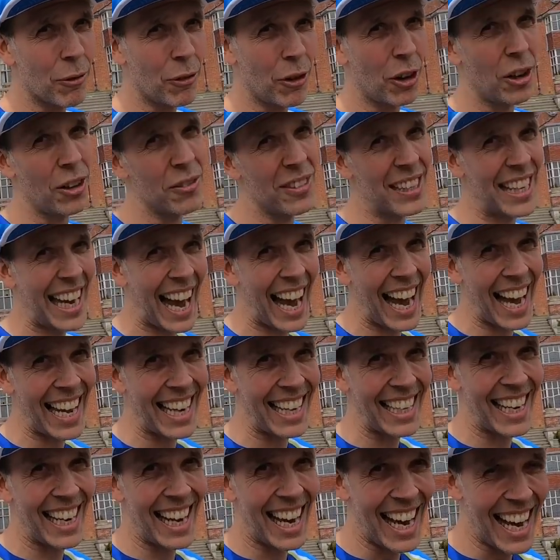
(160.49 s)
foot of
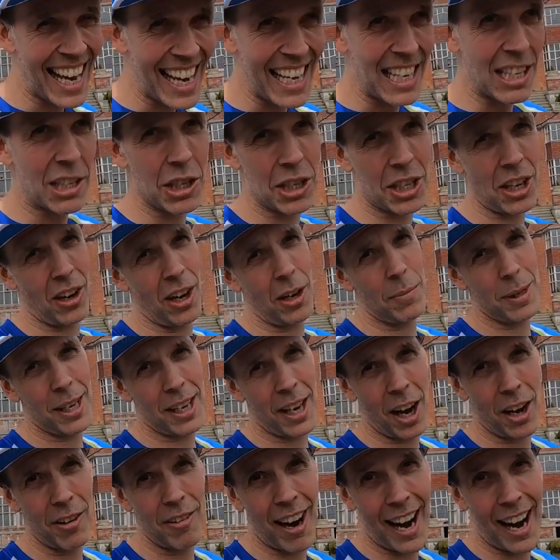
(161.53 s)
gain each time you go